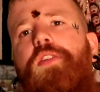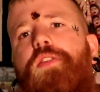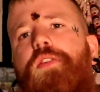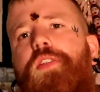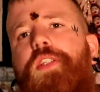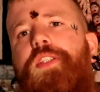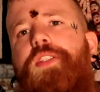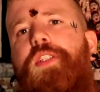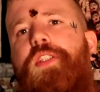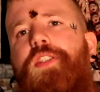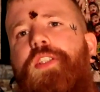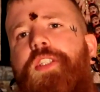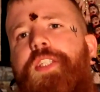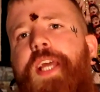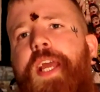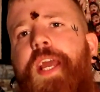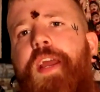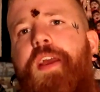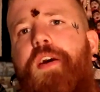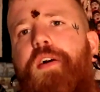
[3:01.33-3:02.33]
So this is a
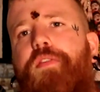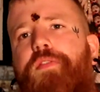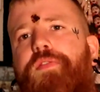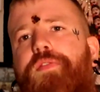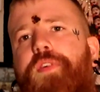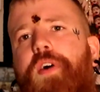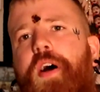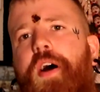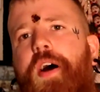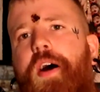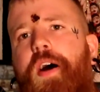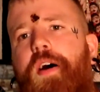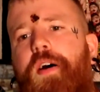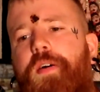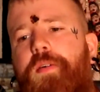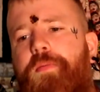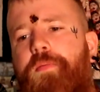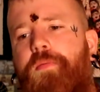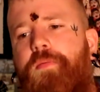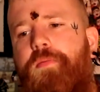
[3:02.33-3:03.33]
day of
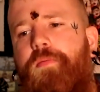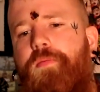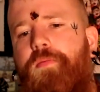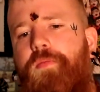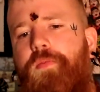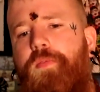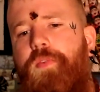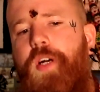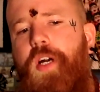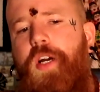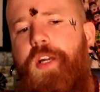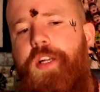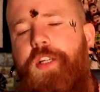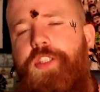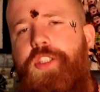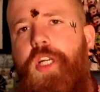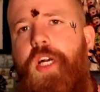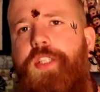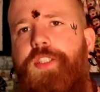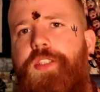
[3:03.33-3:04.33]
an
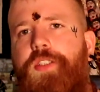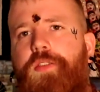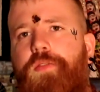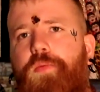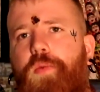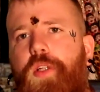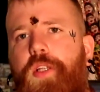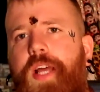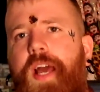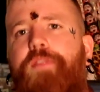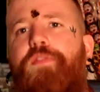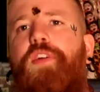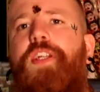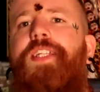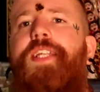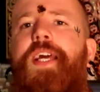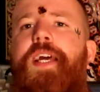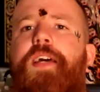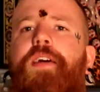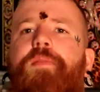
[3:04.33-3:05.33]
atrocity. Well, every
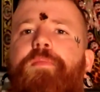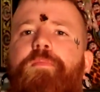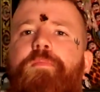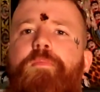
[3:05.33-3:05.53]
day,